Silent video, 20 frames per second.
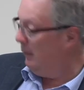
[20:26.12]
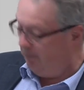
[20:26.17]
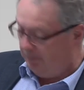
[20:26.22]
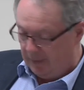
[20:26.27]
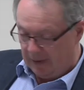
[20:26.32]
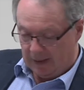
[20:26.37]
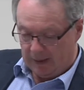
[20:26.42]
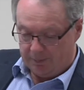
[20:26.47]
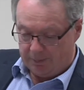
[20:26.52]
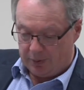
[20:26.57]

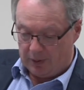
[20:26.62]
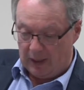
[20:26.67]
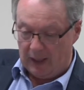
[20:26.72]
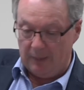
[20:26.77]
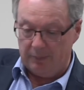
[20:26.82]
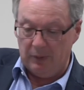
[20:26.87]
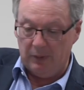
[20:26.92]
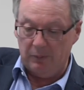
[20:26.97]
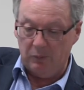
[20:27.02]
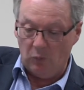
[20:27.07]
big
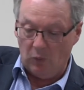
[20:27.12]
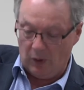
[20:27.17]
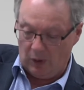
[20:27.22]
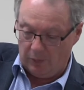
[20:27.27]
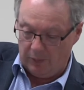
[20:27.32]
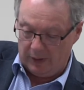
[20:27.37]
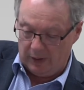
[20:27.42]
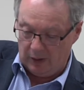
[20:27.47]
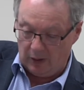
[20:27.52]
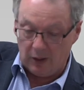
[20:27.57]
problem where
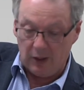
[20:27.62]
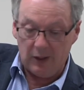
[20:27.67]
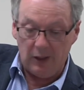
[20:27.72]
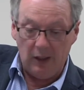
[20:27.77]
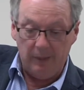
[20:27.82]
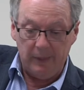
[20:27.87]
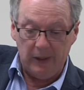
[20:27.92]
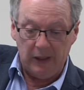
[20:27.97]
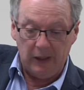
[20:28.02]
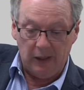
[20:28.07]
we are
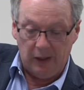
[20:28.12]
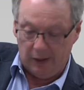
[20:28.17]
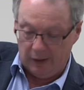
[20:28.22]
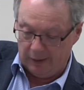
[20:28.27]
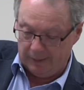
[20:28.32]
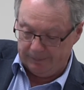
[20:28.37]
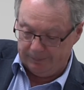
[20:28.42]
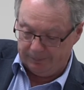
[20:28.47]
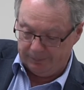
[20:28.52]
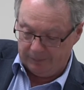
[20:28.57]
coming
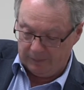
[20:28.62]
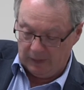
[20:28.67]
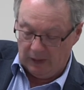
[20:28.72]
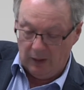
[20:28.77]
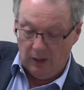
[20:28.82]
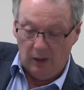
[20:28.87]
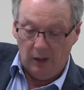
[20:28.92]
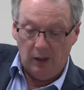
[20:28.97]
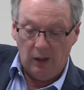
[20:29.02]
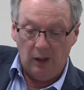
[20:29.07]
here
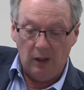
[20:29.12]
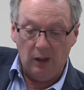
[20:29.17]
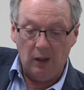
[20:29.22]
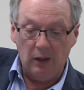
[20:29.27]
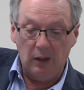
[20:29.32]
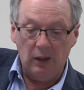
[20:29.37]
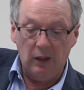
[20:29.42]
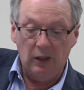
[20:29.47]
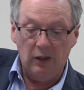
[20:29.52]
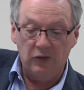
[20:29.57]

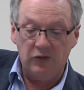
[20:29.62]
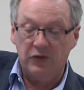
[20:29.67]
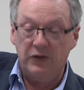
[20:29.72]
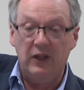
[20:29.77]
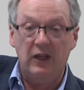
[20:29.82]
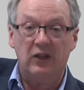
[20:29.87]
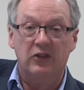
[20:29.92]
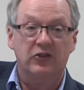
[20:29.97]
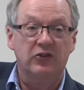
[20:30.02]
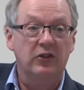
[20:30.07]
is
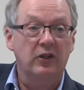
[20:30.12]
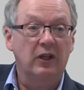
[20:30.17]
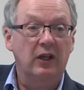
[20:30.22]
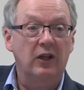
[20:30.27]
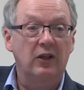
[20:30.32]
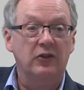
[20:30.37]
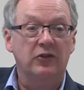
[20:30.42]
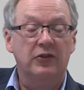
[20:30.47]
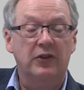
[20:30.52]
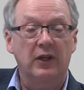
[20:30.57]
this,
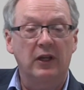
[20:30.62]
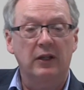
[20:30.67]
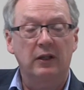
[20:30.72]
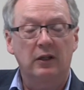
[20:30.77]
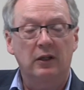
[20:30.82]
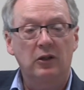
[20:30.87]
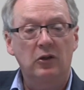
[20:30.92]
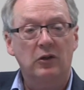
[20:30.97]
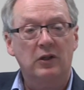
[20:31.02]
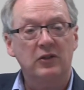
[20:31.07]
is that
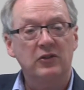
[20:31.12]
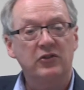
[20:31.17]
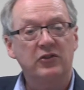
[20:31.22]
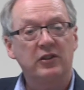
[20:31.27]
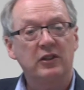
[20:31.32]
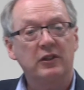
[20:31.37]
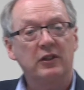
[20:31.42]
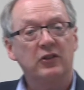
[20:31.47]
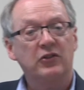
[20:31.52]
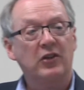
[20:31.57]
you can
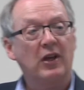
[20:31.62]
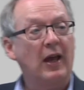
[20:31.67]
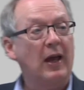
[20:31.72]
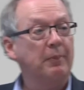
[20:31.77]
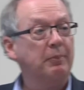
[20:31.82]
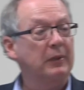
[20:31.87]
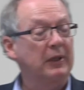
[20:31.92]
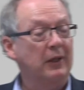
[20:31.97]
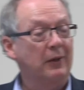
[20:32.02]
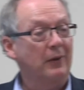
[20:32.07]
see this
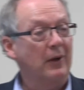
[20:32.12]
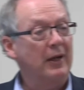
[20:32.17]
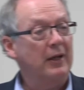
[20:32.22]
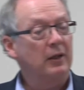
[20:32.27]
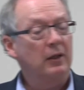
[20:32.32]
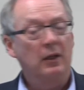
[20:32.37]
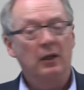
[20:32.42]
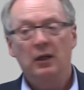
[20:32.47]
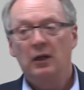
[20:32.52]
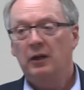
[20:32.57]
happening, right?
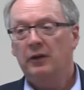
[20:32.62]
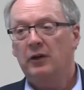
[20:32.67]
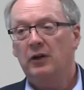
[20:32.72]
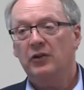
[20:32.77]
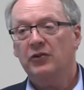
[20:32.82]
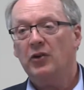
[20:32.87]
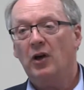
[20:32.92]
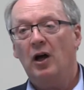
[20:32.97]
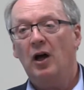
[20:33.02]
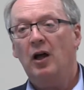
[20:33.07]

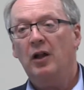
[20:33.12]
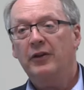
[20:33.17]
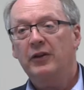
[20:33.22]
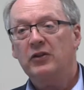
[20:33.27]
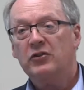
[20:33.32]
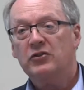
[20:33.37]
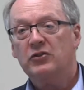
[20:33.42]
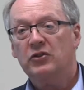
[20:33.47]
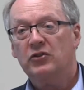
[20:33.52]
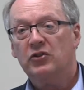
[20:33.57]
There's all
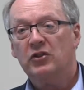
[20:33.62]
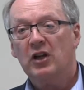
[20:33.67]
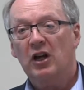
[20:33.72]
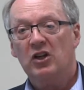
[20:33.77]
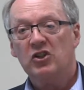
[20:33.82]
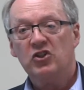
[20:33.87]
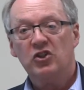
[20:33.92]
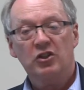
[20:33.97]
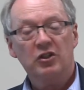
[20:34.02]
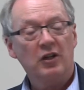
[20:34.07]
this
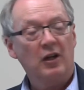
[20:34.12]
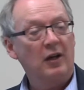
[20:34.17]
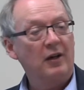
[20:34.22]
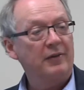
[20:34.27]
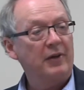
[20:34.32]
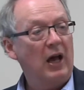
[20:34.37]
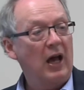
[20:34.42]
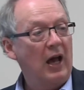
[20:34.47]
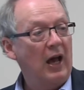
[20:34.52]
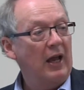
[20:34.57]
discussion
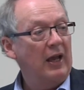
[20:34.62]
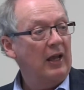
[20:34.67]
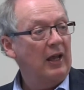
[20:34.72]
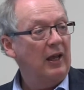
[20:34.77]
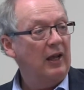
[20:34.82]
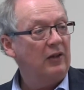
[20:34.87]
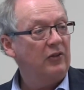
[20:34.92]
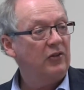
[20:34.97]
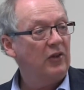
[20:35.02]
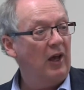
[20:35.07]
of high
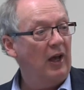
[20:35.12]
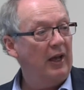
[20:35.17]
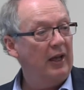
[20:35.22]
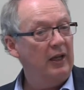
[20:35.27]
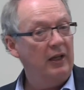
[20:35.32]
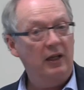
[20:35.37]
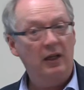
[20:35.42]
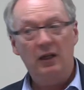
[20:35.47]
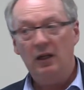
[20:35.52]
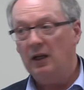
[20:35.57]

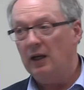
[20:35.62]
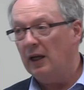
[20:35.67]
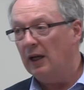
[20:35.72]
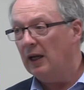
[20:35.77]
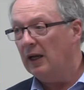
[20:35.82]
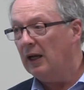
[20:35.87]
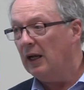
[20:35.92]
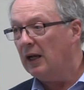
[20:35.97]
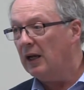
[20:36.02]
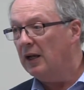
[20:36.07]
anxiety
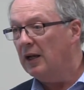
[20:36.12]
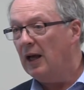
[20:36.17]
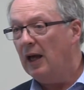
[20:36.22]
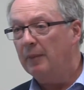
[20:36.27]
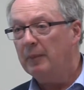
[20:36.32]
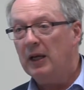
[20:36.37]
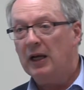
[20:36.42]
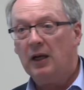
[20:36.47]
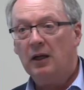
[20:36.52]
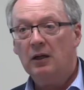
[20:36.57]
and
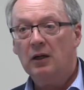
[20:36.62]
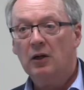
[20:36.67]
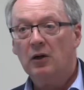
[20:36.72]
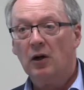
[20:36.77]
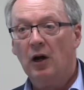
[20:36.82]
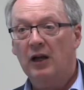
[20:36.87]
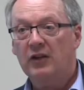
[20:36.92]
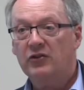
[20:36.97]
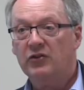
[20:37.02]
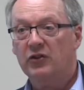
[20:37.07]
economic
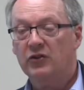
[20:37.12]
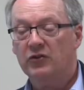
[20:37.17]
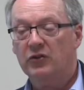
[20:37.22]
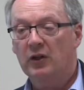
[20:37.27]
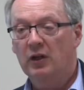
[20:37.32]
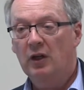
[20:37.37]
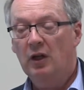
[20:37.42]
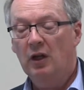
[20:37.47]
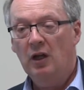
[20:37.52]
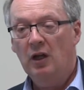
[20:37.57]
crisis.
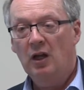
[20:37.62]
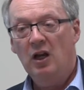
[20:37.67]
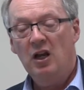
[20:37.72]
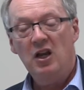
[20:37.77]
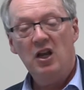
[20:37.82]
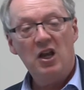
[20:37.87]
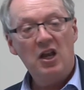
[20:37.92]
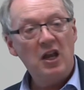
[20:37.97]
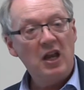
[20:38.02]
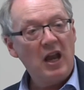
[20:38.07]

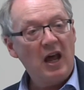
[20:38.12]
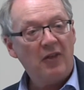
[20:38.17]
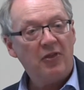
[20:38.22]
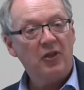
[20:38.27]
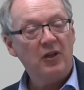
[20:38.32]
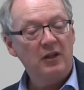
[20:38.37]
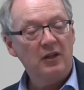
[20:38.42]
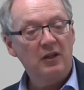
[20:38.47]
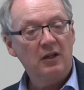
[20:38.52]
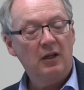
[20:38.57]

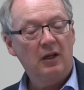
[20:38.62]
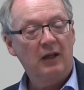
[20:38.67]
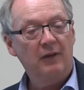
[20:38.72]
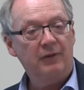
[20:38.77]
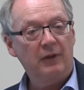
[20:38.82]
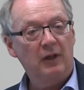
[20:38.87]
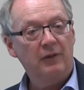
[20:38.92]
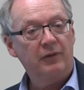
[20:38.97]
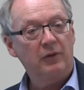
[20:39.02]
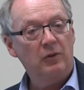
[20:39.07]
Nothing,
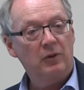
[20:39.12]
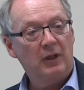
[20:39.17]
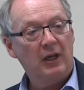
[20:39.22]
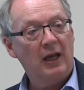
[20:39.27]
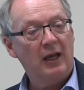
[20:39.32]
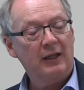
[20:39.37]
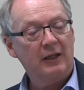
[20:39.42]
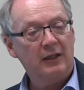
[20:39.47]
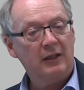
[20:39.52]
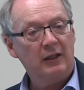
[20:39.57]
if you
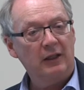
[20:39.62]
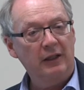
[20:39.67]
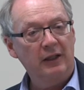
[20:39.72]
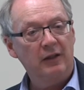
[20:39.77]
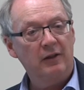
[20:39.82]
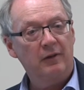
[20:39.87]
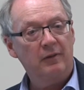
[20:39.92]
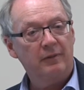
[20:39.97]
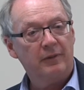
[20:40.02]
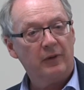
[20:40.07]
get
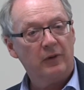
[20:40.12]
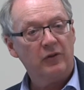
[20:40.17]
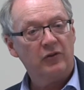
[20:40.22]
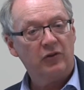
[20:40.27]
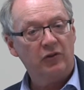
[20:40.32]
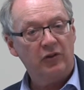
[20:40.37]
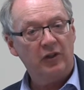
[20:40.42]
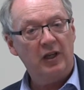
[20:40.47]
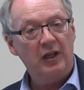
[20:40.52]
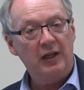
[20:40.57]
Clinton
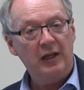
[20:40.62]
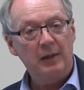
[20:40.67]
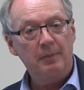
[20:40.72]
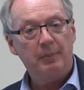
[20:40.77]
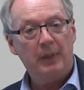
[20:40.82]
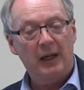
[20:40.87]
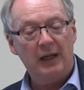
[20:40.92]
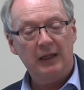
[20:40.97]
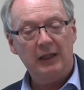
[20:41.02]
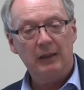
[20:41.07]
versus
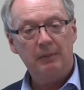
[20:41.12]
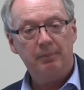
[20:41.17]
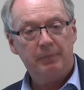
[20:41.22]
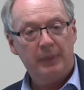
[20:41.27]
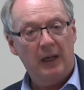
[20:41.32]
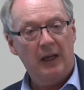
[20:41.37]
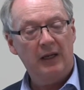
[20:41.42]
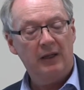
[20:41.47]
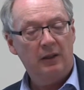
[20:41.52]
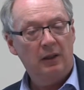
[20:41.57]
anybody
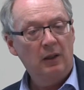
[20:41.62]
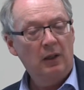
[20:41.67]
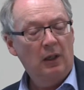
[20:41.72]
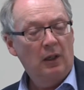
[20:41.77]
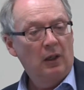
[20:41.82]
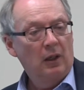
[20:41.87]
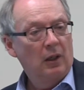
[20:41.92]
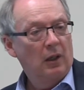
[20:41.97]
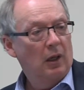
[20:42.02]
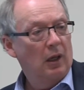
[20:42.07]
but
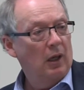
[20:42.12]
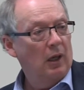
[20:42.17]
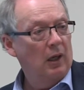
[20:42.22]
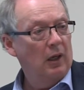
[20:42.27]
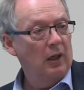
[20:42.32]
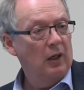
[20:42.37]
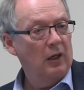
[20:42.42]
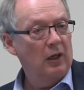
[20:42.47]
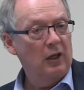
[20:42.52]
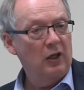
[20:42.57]

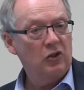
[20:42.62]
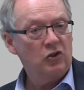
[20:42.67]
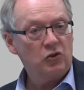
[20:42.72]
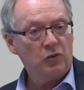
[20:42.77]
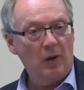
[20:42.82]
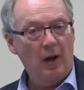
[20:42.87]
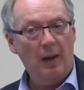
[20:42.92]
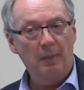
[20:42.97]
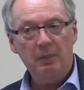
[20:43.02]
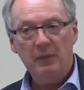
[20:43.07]

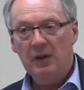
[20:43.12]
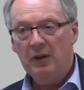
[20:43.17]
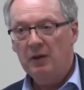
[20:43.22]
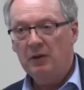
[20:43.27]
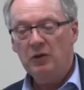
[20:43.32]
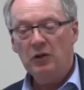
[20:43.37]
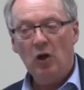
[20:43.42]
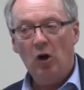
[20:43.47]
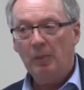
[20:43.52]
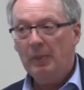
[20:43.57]
Trump,
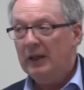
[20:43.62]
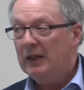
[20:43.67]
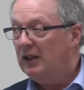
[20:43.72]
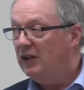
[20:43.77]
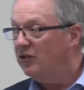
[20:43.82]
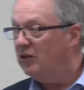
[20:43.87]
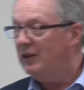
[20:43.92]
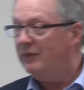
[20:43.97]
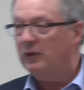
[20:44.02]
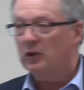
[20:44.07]
nobody
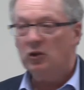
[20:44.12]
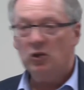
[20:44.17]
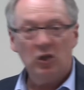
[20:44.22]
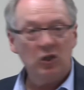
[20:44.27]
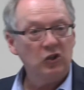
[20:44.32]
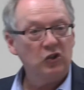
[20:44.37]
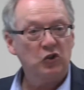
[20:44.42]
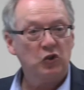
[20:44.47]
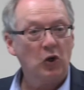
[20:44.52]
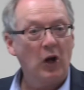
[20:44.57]
is even going
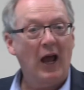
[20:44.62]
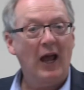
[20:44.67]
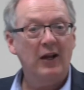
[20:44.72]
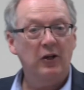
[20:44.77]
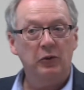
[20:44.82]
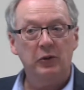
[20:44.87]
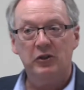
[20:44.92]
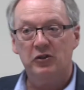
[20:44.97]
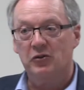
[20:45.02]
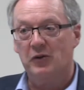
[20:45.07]
to try
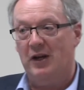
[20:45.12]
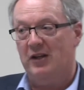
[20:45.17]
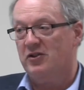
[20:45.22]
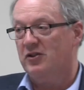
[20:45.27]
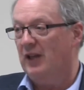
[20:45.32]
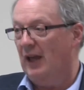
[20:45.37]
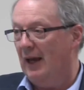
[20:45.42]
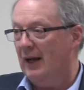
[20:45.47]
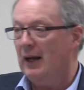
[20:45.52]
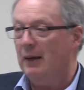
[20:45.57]
to address
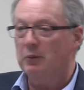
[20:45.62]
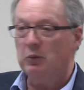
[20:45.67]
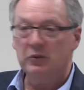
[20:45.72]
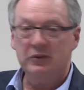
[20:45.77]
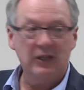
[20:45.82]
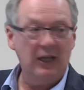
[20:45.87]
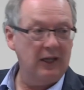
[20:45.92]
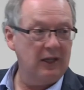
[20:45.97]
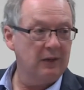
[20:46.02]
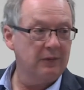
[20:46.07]
that. I will
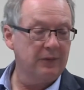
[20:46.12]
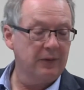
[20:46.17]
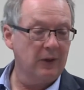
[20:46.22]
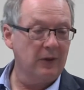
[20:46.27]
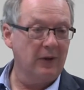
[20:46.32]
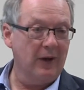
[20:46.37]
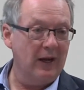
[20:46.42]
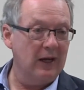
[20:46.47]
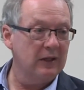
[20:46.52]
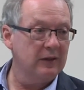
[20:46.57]
take it for
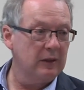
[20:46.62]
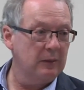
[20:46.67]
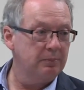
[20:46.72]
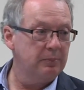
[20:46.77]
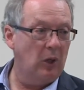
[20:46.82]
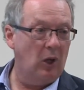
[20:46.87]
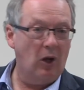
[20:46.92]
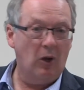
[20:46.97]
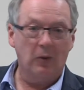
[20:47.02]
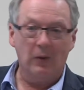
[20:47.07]
granted that
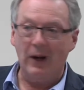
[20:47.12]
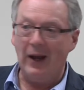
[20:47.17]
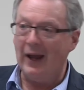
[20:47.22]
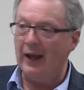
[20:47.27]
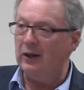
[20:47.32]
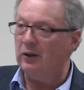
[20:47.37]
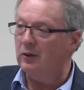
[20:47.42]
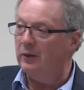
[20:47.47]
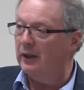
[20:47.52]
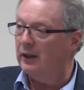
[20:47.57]
Paul
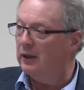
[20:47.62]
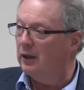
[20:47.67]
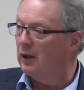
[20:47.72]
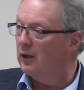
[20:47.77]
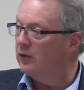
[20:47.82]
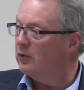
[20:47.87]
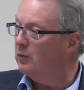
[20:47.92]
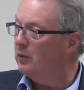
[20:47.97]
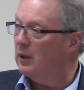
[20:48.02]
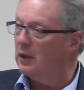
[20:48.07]
Ryan, who I
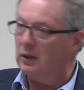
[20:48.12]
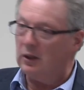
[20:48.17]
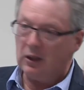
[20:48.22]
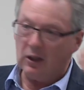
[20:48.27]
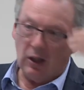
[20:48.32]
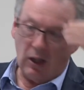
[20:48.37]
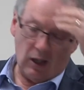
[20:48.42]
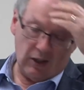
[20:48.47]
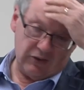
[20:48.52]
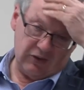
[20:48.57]
notice one of the
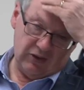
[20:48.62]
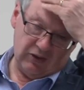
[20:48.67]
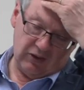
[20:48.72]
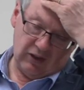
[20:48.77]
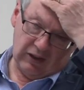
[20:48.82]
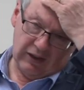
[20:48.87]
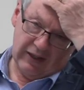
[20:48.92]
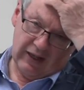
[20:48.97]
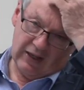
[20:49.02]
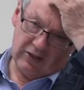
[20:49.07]
Coxes
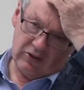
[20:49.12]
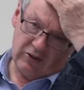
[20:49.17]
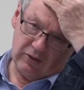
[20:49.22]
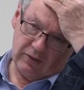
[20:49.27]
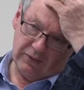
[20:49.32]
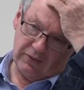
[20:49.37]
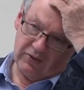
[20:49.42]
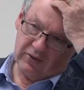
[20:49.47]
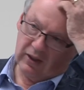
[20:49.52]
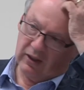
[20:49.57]
alleged to
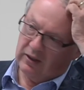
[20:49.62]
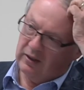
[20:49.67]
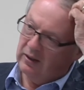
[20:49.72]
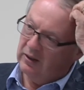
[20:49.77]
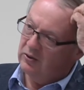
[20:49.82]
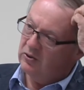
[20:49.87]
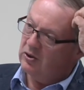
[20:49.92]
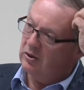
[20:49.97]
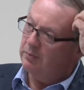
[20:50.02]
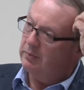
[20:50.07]
have said
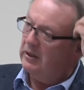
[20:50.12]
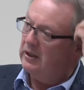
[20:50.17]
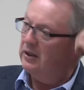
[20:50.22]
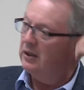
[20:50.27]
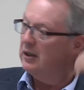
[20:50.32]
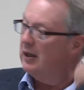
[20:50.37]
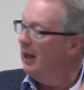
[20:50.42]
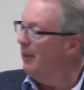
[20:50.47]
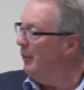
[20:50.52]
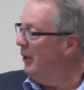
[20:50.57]
should be
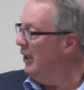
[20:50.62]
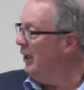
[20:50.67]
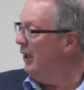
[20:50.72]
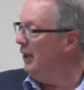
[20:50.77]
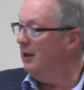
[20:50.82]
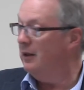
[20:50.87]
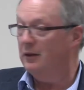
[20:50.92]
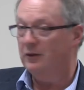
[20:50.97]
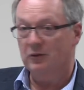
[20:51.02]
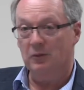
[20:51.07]
the
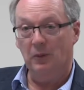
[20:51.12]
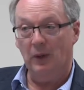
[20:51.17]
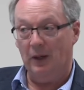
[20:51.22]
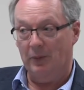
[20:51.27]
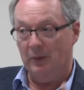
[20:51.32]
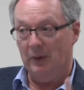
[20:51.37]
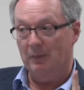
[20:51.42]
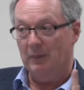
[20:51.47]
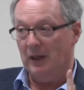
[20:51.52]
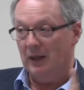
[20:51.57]
nominee, that's why
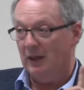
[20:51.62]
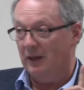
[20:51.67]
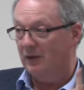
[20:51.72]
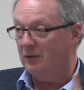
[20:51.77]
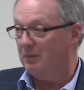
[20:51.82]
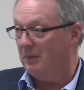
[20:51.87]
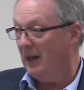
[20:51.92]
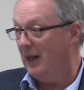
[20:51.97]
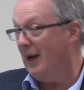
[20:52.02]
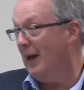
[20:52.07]

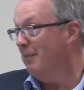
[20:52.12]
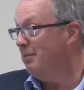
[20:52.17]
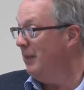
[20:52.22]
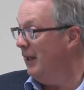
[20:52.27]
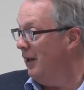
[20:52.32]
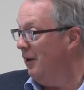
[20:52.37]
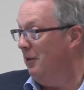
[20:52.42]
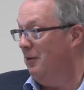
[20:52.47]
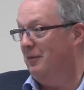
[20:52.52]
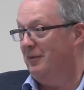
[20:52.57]
this may not
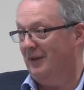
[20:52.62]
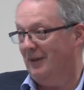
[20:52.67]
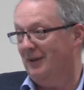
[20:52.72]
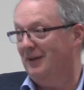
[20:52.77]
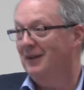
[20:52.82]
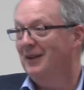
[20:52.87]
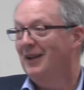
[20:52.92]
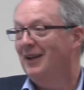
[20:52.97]
be over